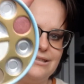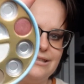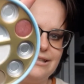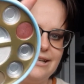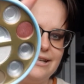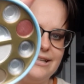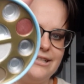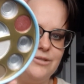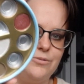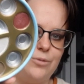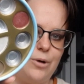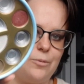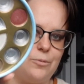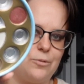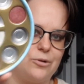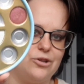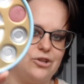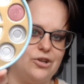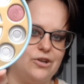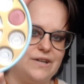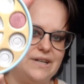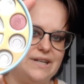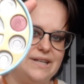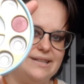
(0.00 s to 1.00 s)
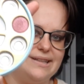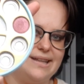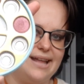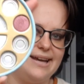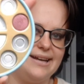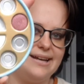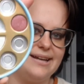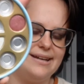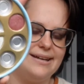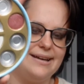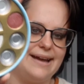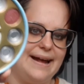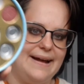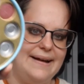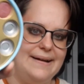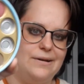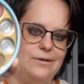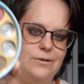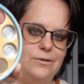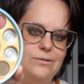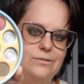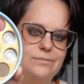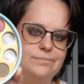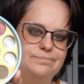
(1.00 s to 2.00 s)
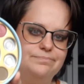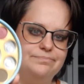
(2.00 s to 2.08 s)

is what we're looking like now.